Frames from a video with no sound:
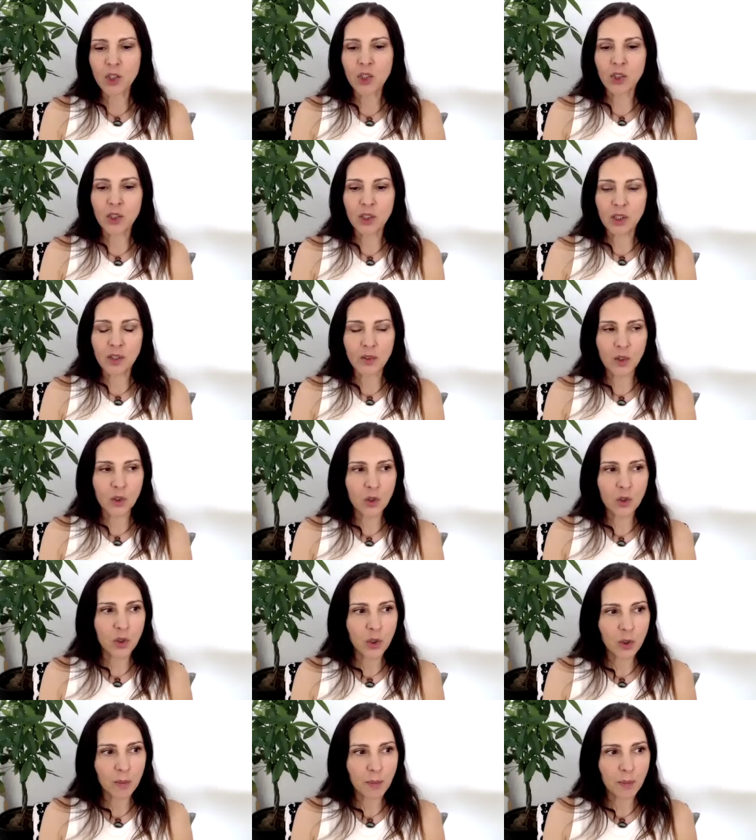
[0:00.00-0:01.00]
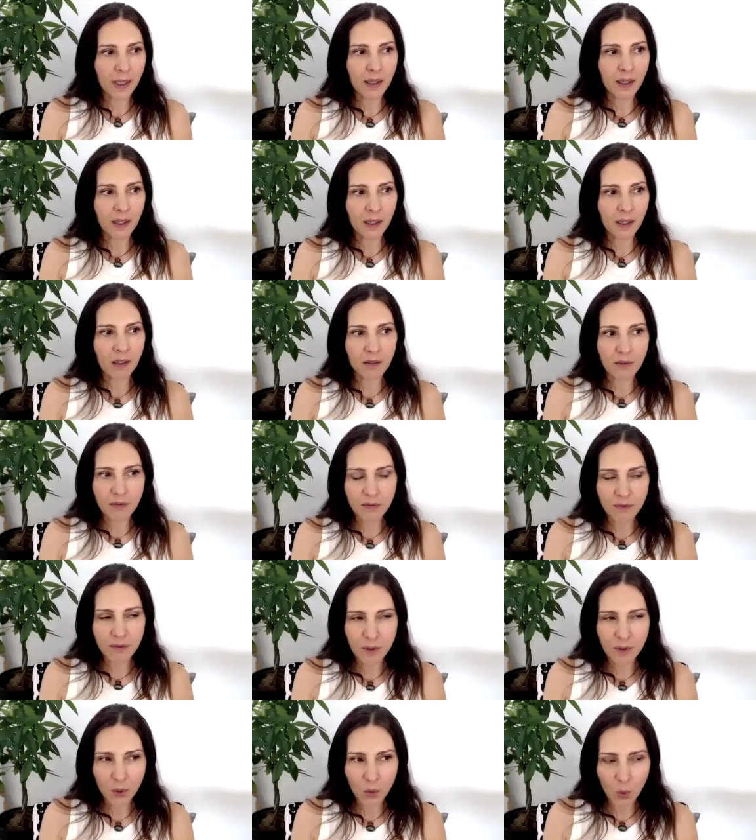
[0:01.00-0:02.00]
and the true meaning of
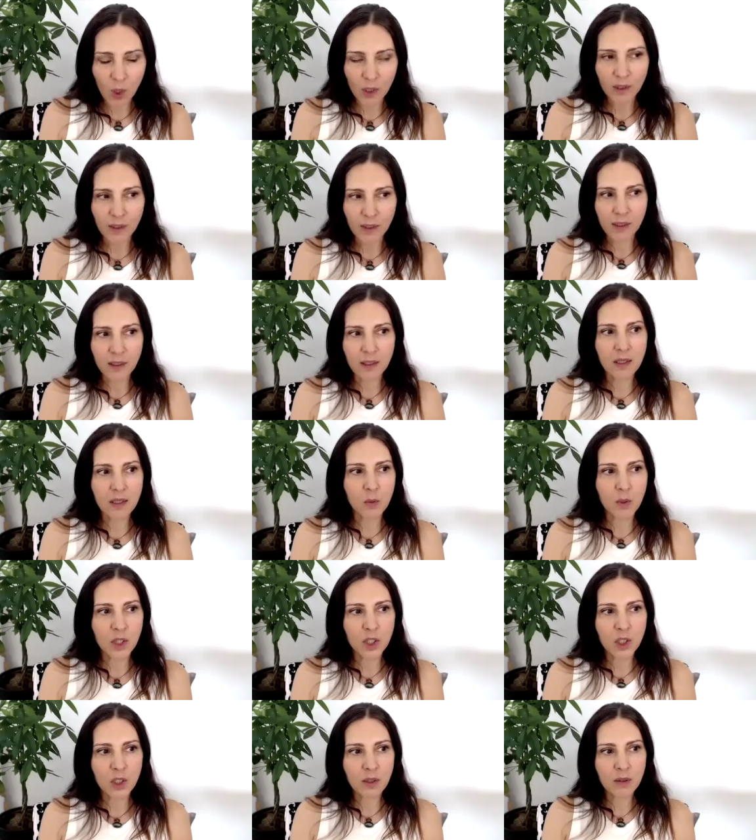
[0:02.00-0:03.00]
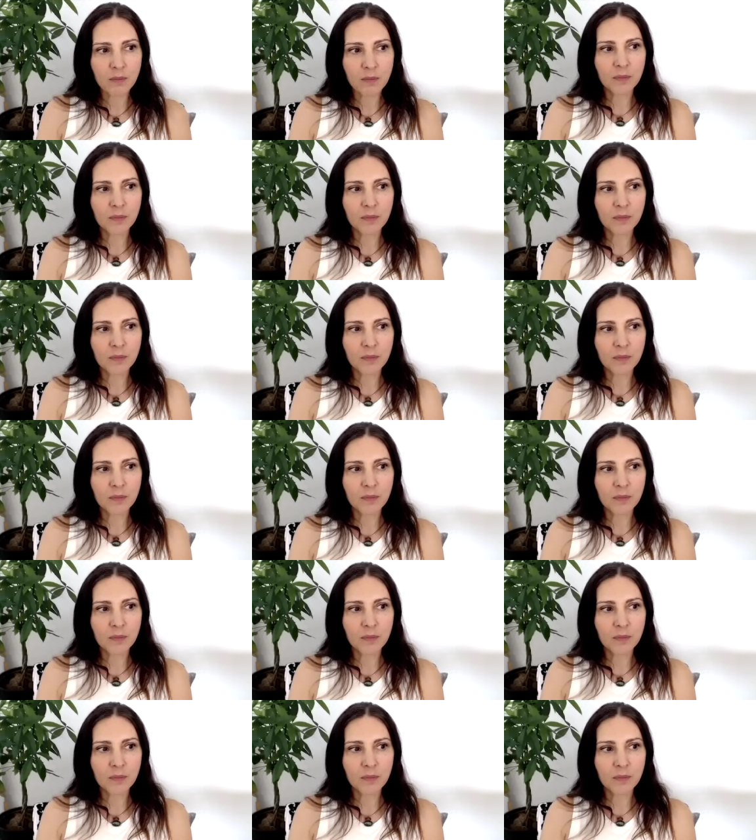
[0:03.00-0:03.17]
oneness, which